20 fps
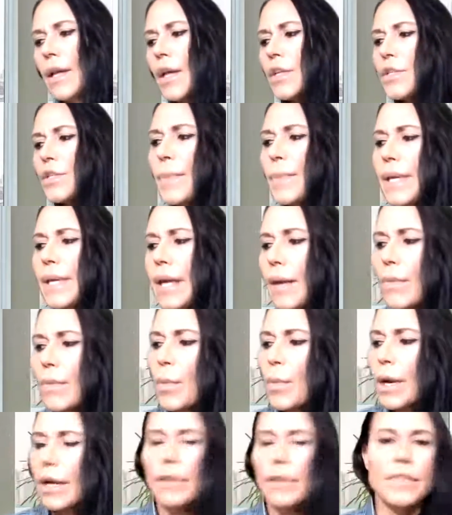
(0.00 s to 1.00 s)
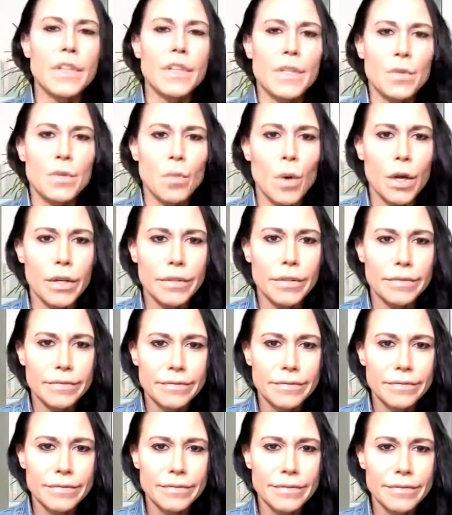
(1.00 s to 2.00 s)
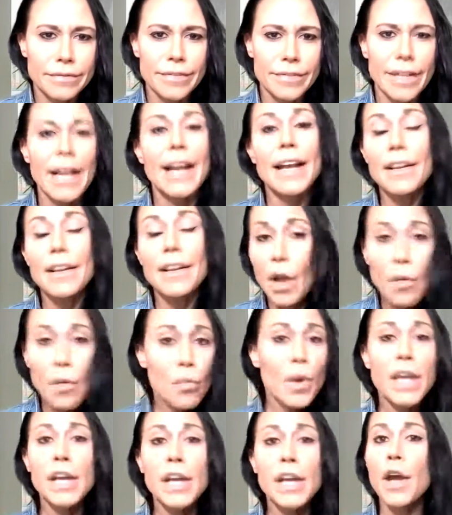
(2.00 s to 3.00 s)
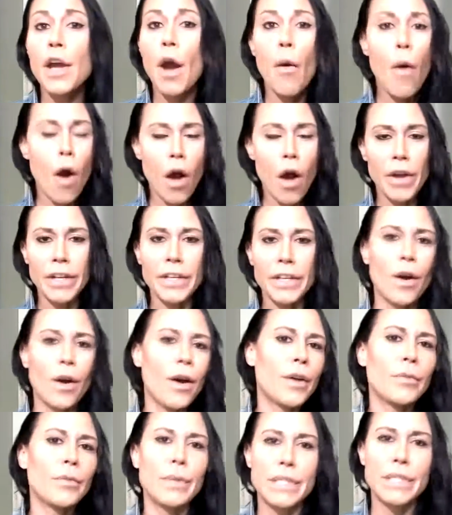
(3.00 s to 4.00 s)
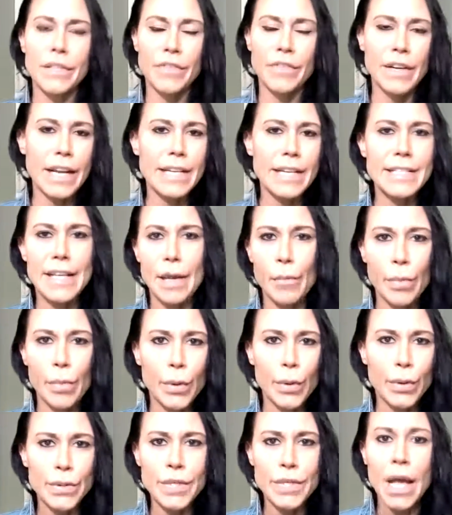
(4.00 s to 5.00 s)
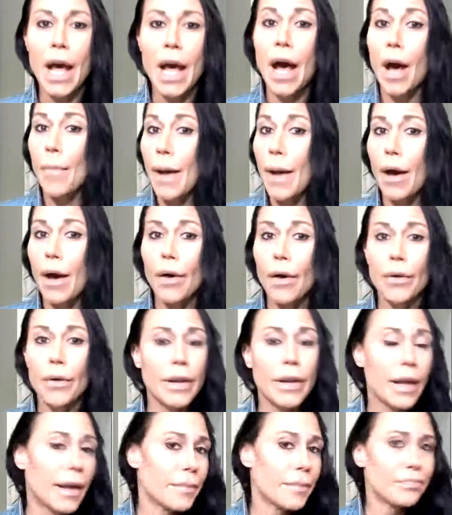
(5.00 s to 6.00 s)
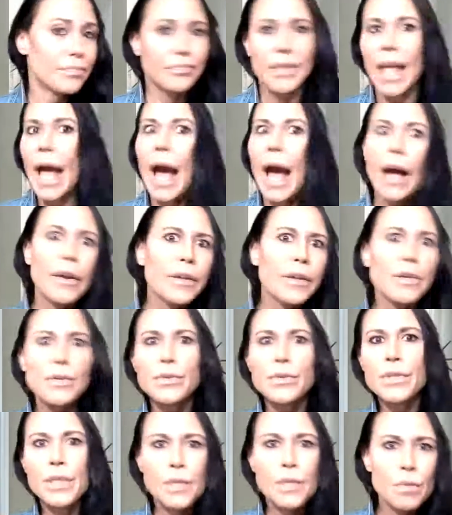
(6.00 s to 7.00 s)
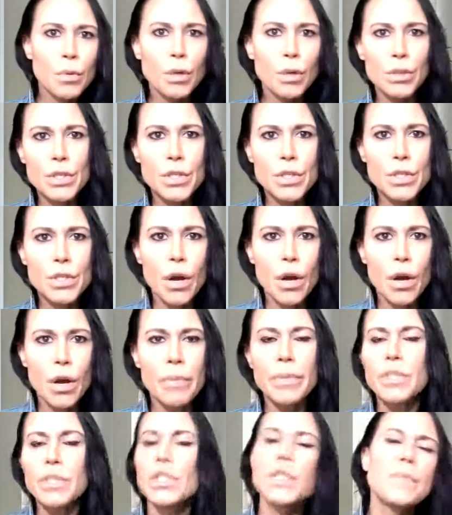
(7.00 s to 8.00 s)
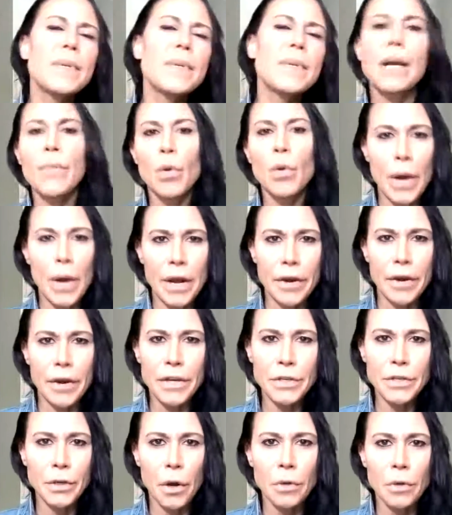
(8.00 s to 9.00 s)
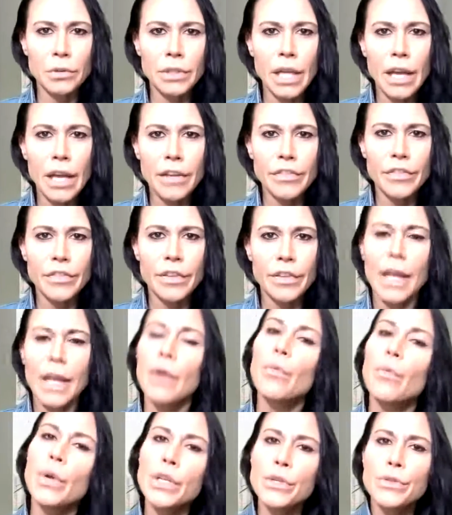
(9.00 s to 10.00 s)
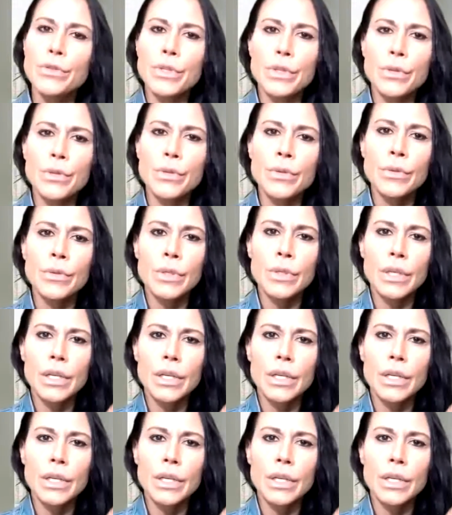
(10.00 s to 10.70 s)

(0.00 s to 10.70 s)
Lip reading: So become aware of this word. And we could go on and on with different examples about how to use this word sorry, but just become aware in your own life. And when you do,